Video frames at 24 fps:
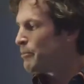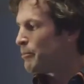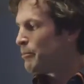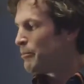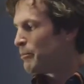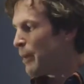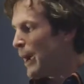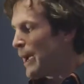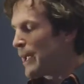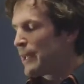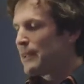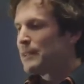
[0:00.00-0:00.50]

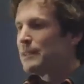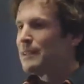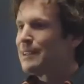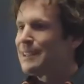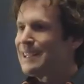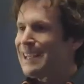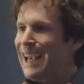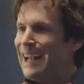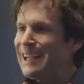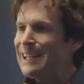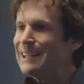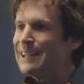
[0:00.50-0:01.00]
by
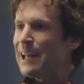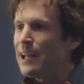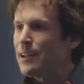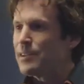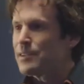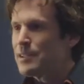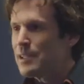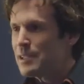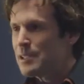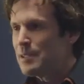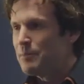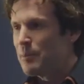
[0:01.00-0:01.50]
getting that
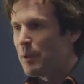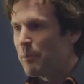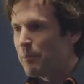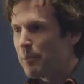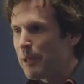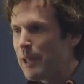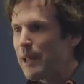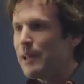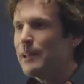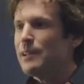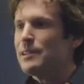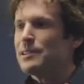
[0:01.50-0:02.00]
system in
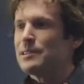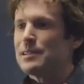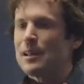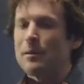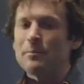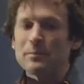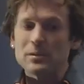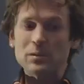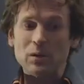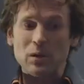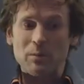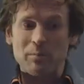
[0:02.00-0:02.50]
place,
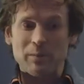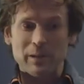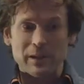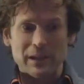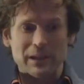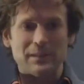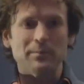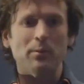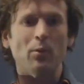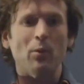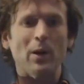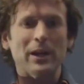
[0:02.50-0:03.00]
some sort of
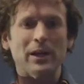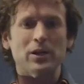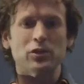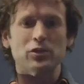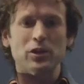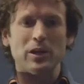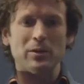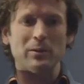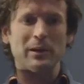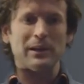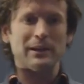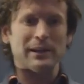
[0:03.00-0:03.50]
predictable way to
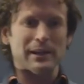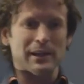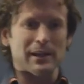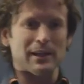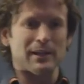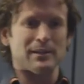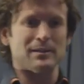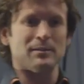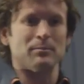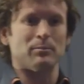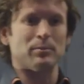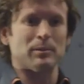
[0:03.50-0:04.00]
generate
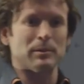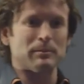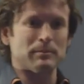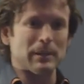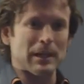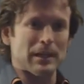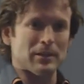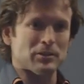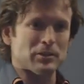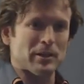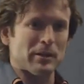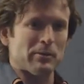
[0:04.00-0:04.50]
leads and,
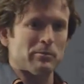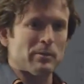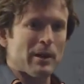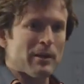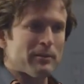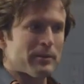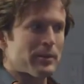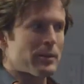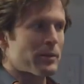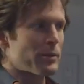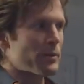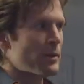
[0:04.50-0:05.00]
and generate
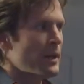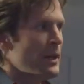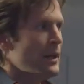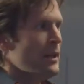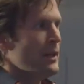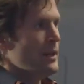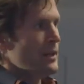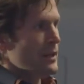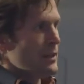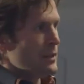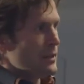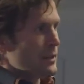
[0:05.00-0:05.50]
revenue,
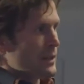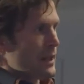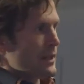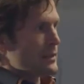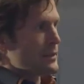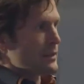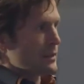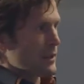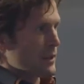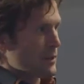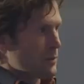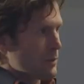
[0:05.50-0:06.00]
you get
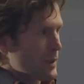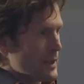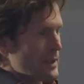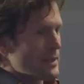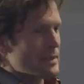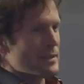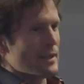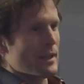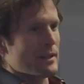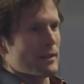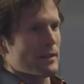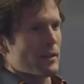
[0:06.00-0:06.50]
to the green
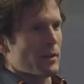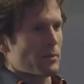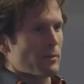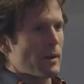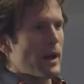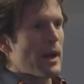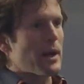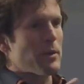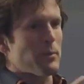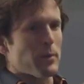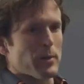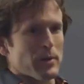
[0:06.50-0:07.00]
side on the
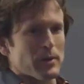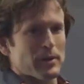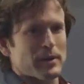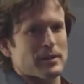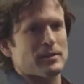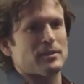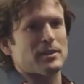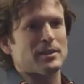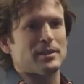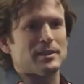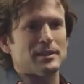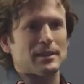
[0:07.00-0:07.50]
right where you can
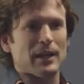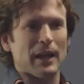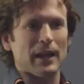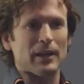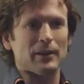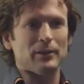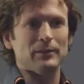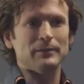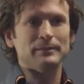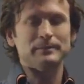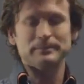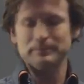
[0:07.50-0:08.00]
just
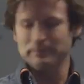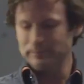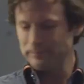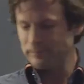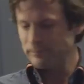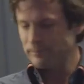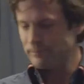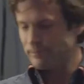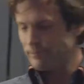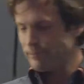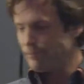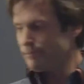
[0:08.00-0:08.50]
scale.
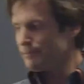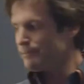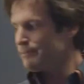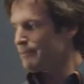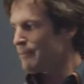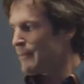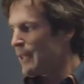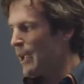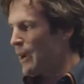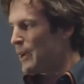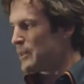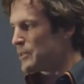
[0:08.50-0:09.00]

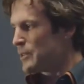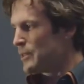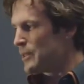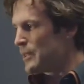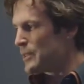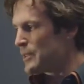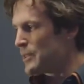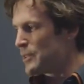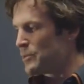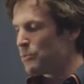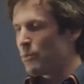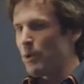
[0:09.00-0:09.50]
All right, so
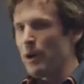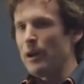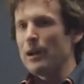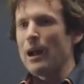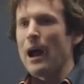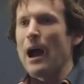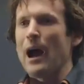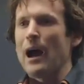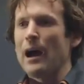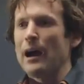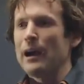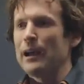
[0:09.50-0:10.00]
this is what
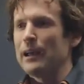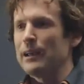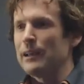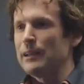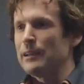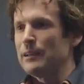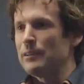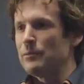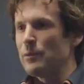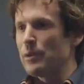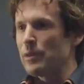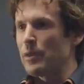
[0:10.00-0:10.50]

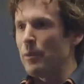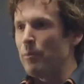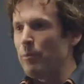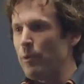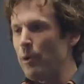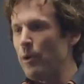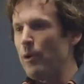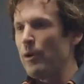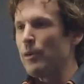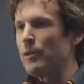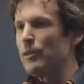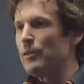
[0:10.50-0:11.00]
I, with the
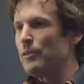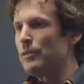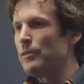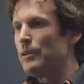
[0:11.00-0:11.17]
book,